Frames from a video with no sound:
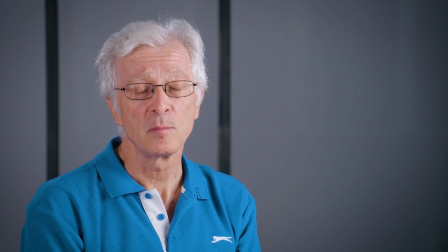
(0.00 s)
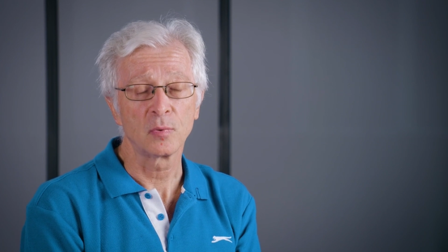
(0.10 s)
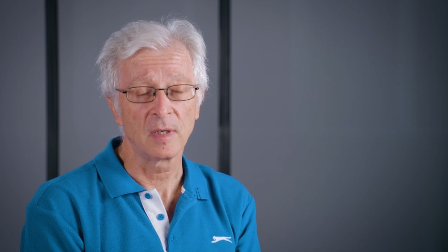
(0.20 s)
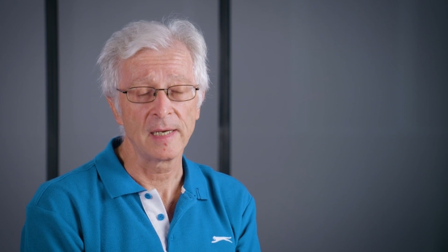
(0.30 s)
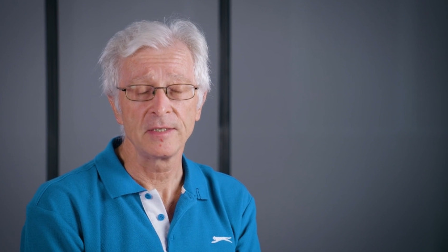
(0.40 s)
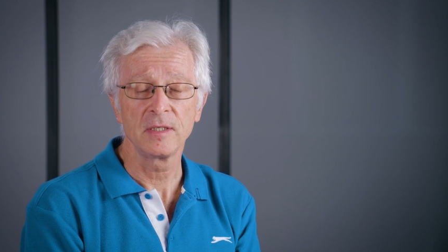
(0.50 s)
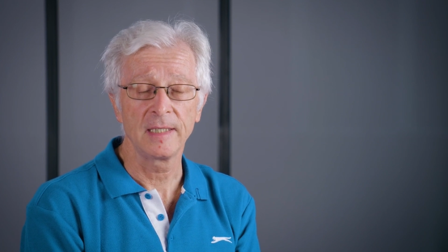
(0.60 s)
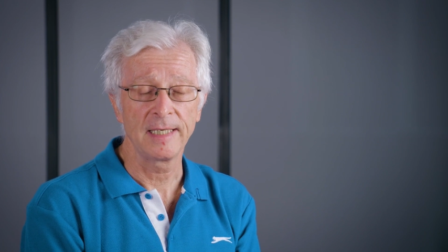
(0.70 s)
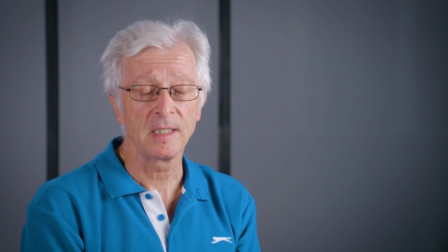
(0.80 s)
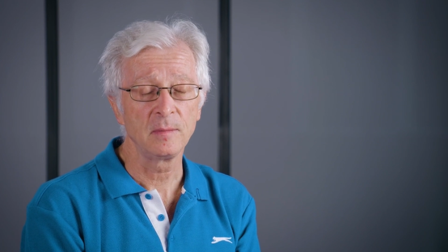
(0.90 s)
prior to
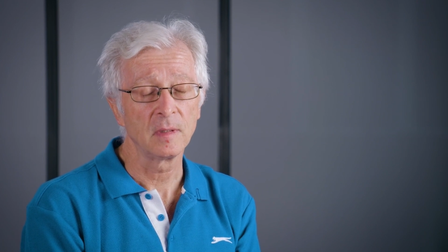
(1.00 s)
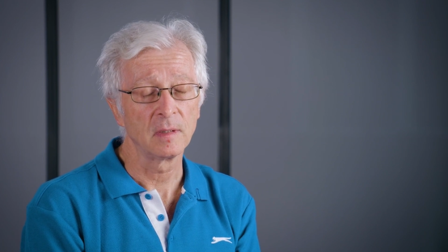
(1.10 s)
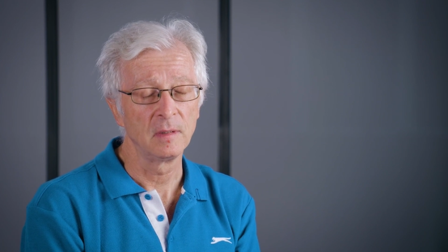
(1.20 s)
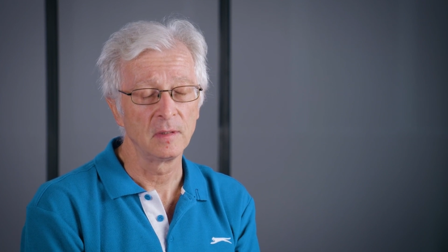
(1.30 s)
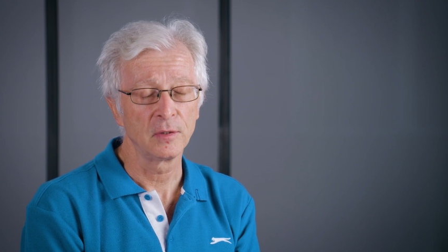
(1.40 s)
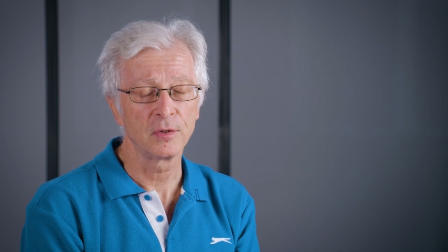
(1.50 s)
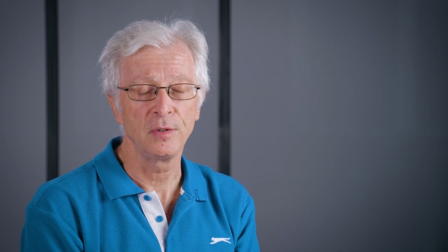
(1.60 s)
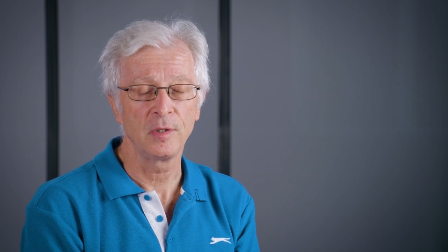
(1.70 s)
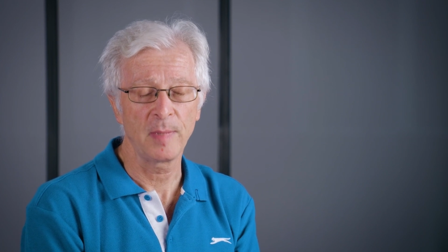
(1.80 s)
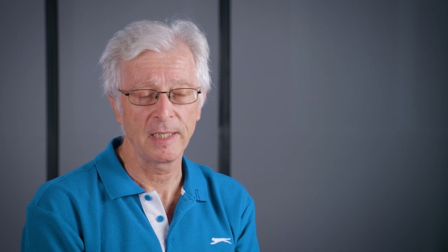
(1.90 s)
connecting to
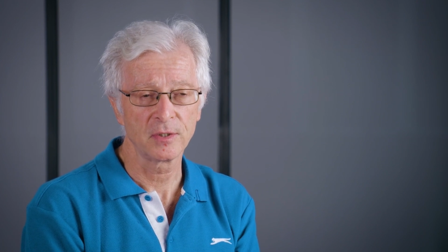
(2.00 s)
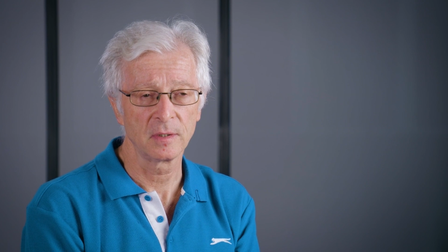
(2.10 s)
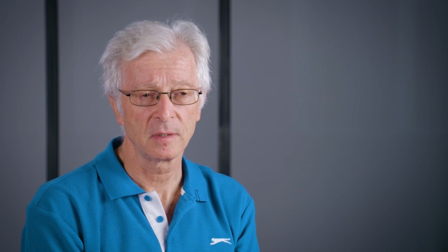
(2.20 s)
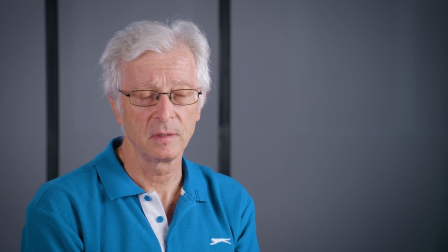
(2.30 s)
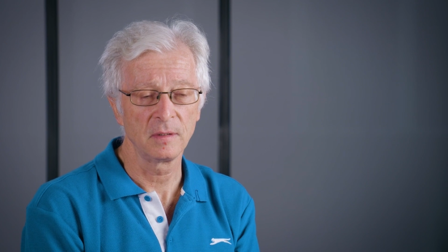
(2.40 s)
the patient,